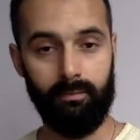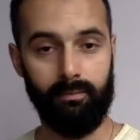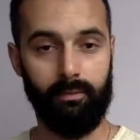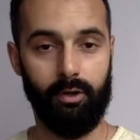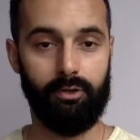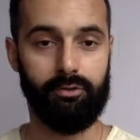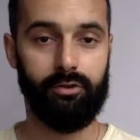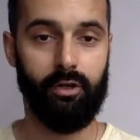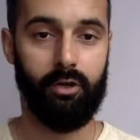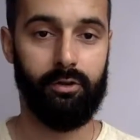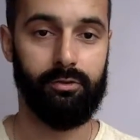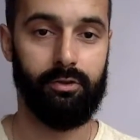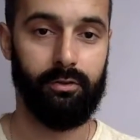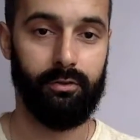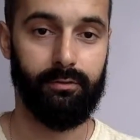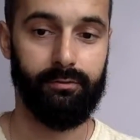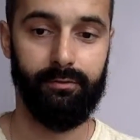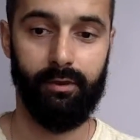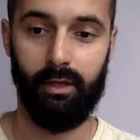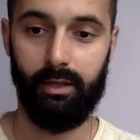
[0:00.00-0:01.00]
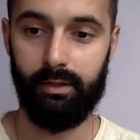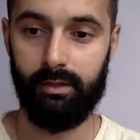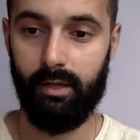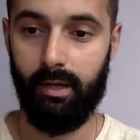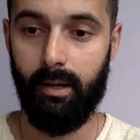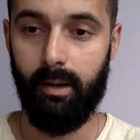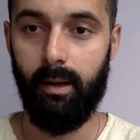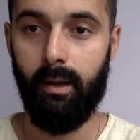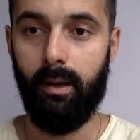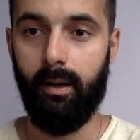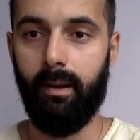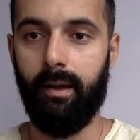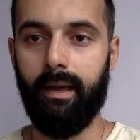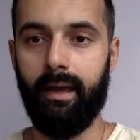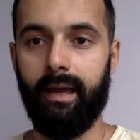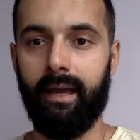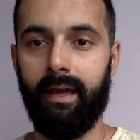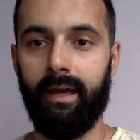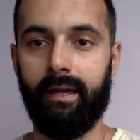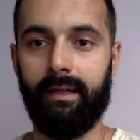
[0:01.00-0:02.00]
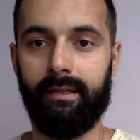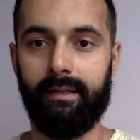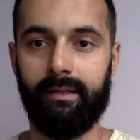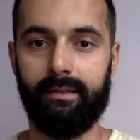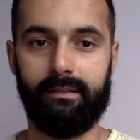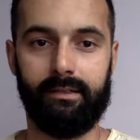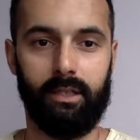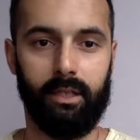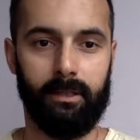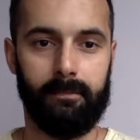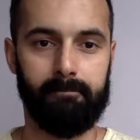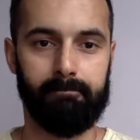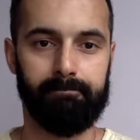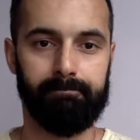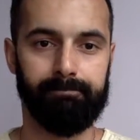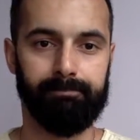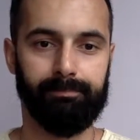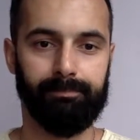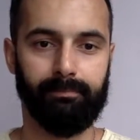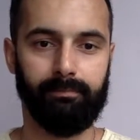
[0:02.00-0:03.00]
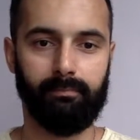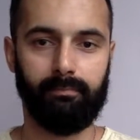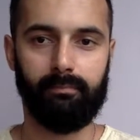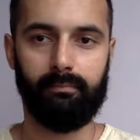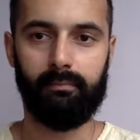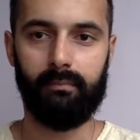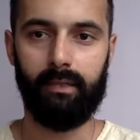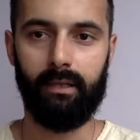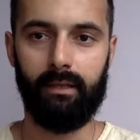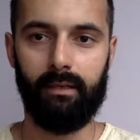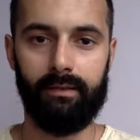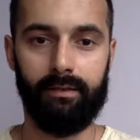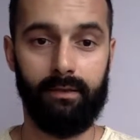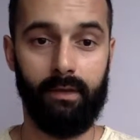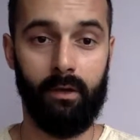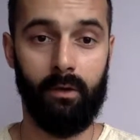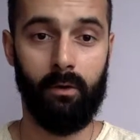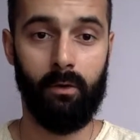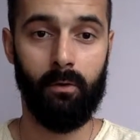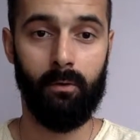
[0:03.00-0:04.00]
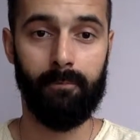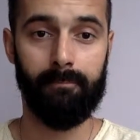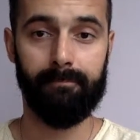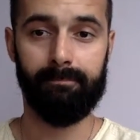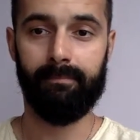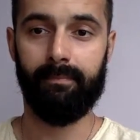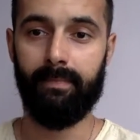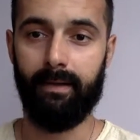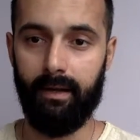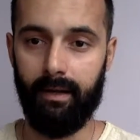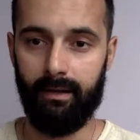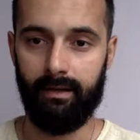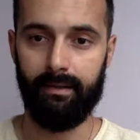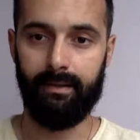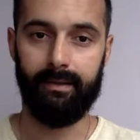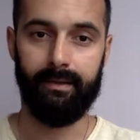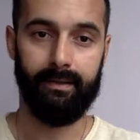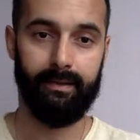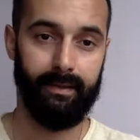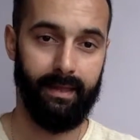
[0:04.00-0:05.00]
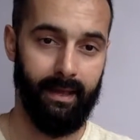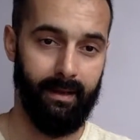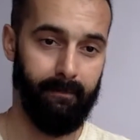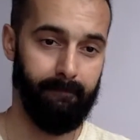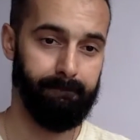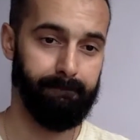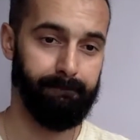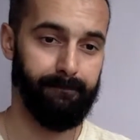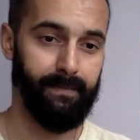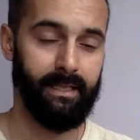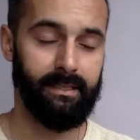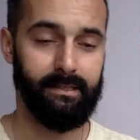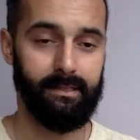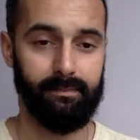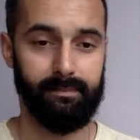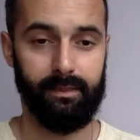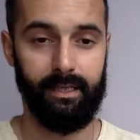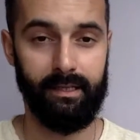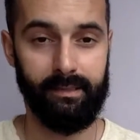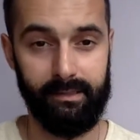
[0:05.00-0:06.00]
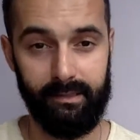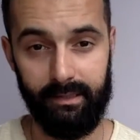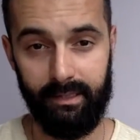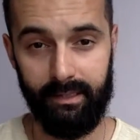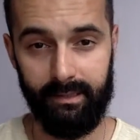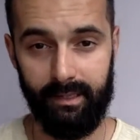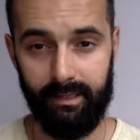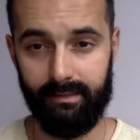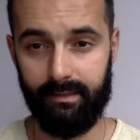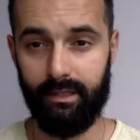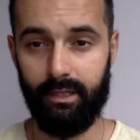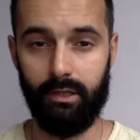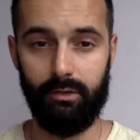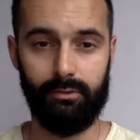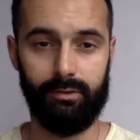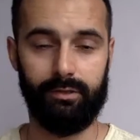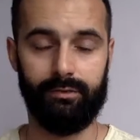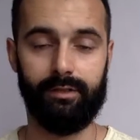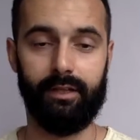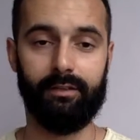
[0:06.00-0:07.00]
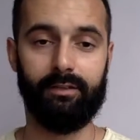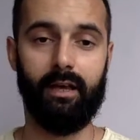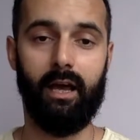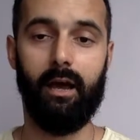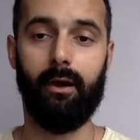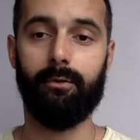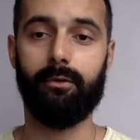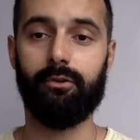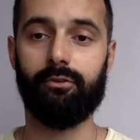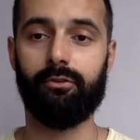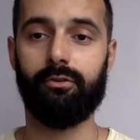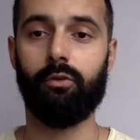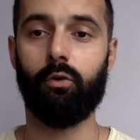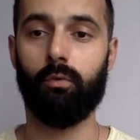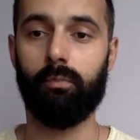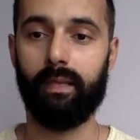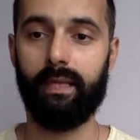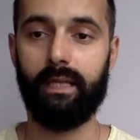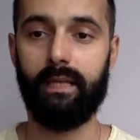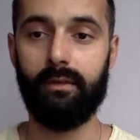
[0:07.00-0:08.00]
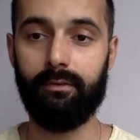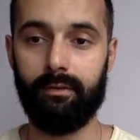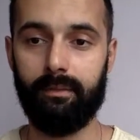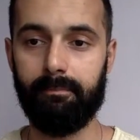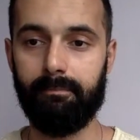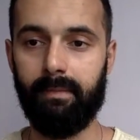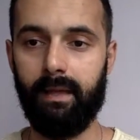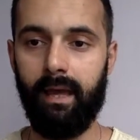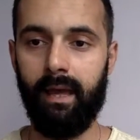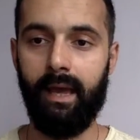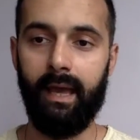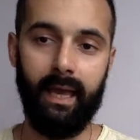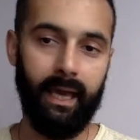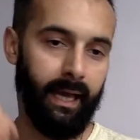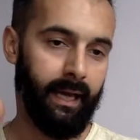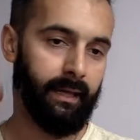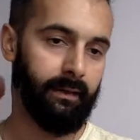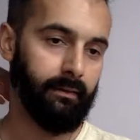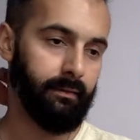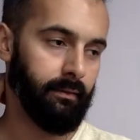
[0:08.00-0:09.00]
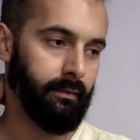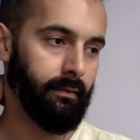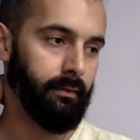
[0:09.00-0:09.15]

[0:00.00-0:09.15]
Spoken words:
my charger is filled, and that's good. So, yeah, that's the usage. That's how you should normally use them. And